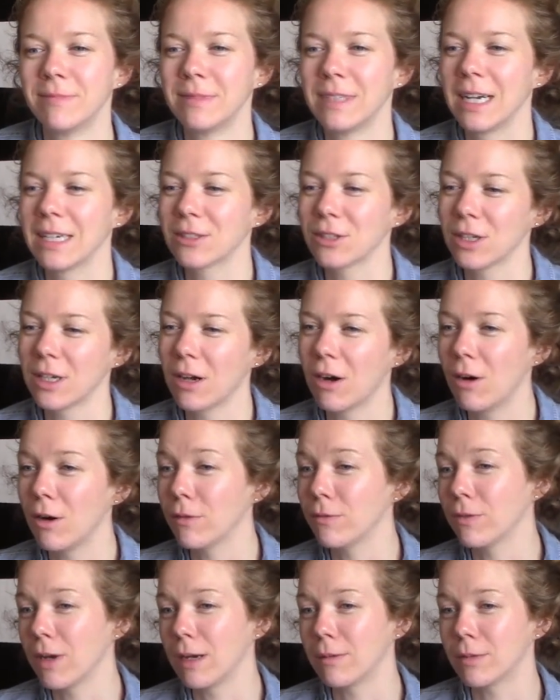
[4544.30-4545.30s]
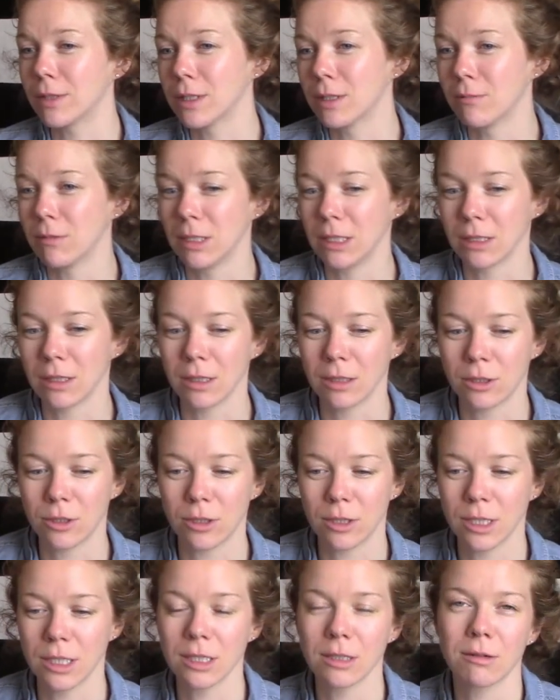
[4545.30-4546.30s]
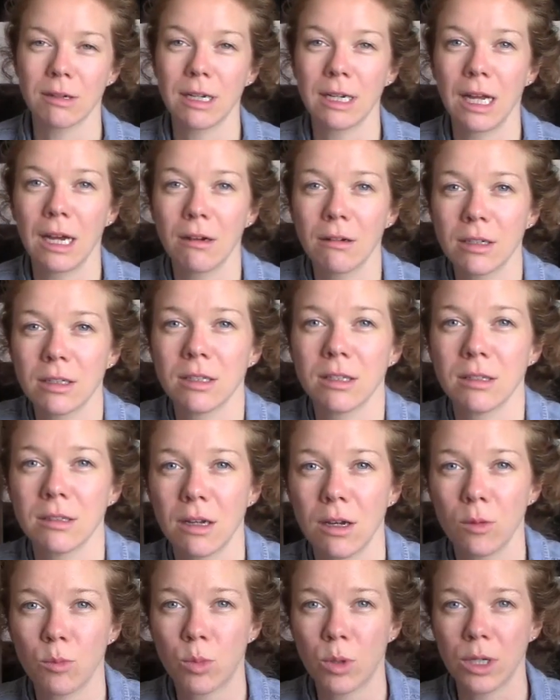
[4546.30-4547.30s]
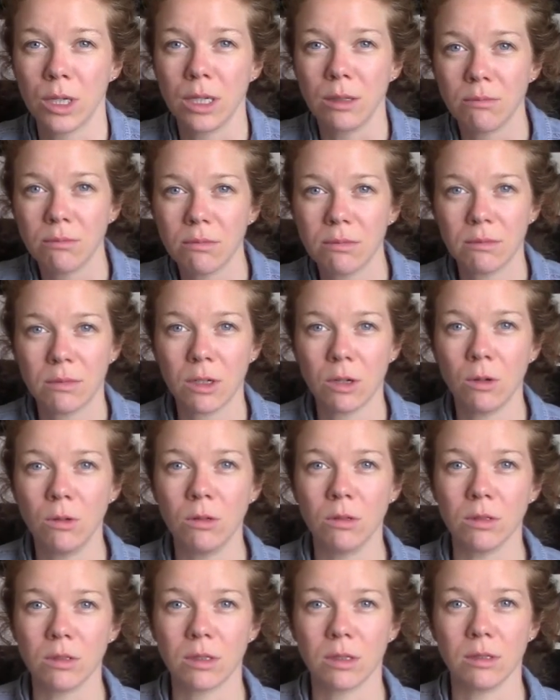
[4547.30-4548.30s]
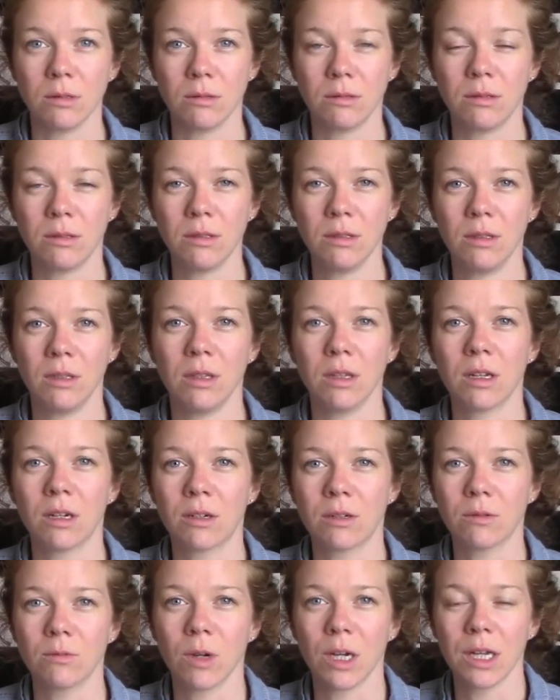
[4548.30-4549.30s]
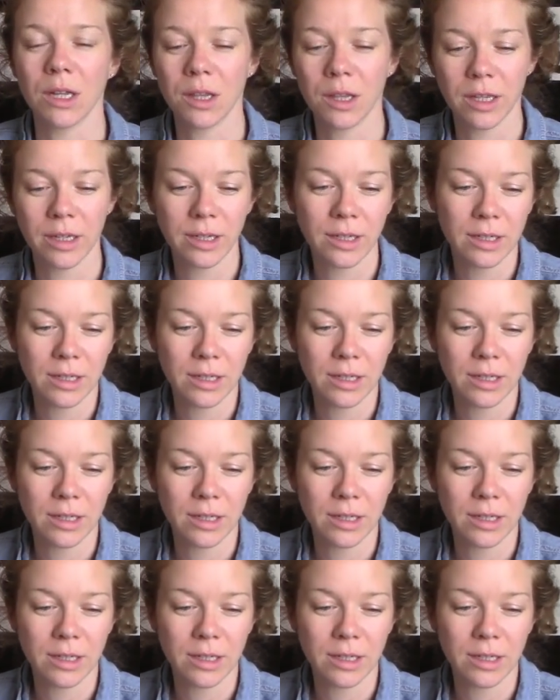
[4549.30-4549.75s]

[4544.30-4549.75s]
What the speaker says: Actually, all fiber to me is luxurious right now because it's all pretty cool to learn with.